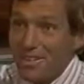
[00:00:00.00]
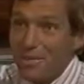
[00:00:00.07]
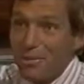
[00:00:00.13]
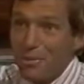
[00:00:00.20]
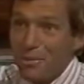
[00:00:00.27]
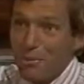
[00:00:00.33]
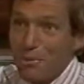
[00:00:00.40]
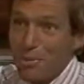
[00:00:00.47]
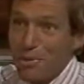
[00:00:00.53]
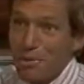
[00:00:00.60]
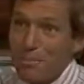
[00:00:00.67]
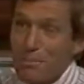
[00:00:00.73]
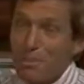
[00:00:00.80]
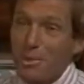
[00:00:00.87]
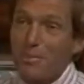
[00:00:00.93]
into a
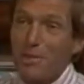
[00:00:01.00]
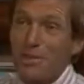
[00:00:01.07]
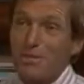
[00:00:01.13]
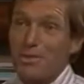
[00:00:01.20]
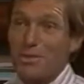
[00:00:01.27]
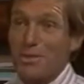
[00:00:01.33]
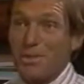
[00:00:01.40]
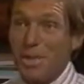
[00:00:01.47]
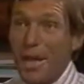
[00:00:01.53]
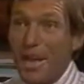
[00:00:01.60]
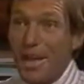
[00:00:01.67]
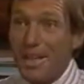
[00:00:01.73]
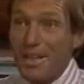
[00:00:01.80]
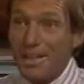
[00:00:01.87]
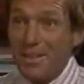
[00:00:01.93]
really primitive
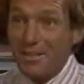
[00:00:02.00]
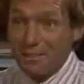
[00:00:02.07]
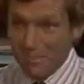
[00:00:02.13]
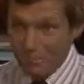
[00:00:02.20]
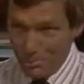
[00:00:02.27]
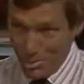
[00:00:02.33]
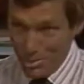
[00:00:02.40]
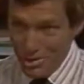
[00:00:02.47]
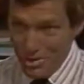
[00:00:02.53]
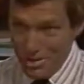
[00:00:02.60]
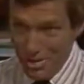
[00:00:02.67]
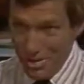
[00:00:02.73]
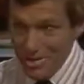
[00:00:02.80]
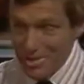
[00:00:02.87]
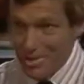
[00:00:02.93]
society, which the
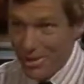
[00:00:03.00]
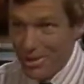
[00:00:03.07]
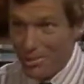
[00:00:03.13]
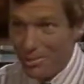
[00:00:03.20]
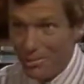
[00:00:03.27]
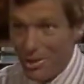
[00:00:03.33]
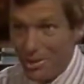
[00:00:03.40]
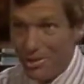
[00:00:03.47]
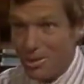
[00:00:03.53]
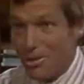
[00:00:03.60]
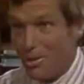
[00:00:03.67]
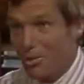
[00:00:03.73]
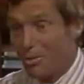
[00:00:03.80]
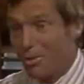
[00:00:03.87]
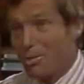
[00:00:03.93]
United States was,
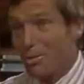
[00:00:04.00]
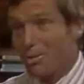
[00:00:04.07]
where